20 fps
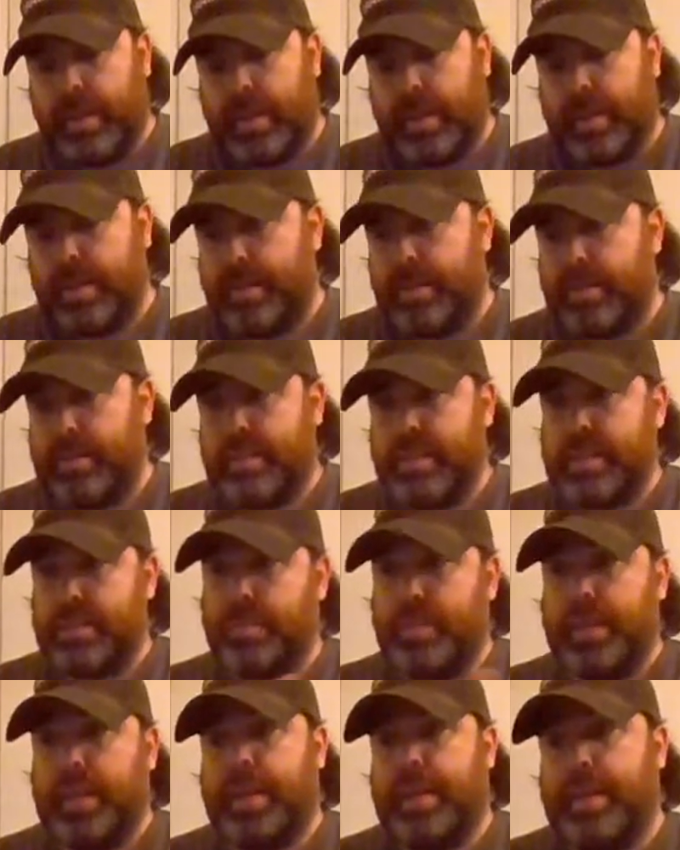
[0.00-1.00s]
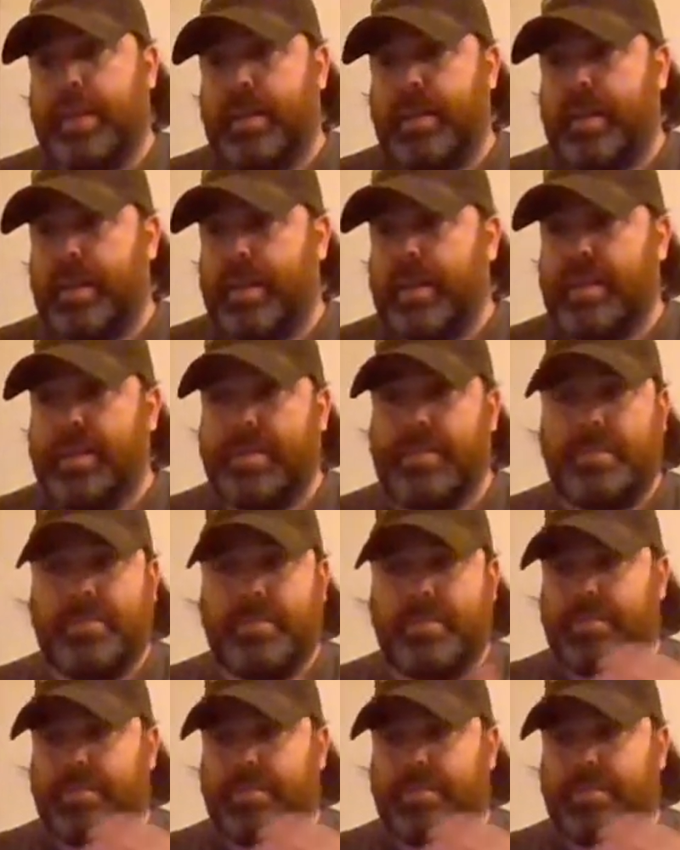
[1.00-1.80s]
and display at